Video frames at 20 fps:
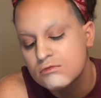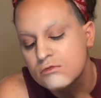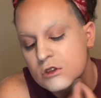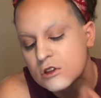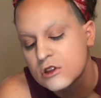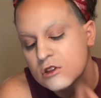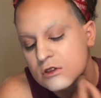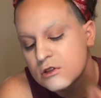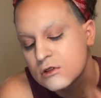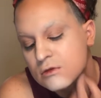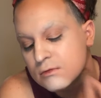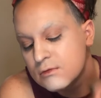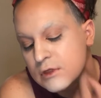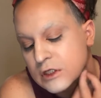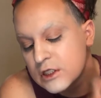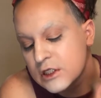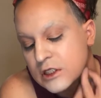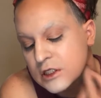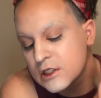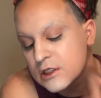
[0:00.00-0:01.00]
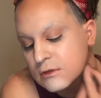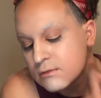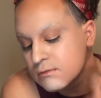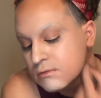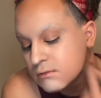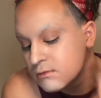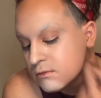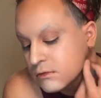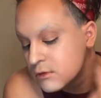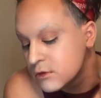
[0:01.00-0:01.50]
So if your makeup
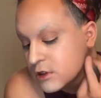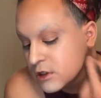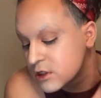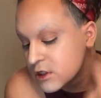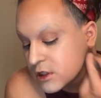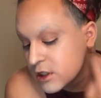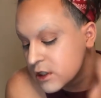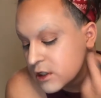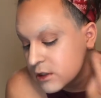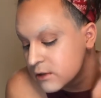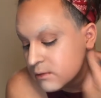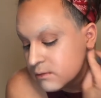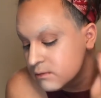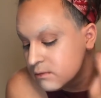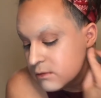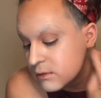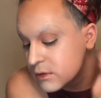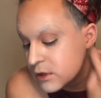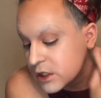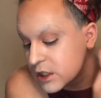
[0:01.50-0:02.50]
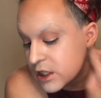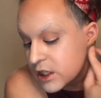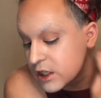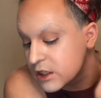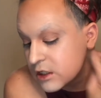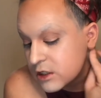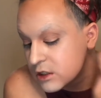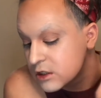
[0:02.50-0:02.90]
is kind of meh,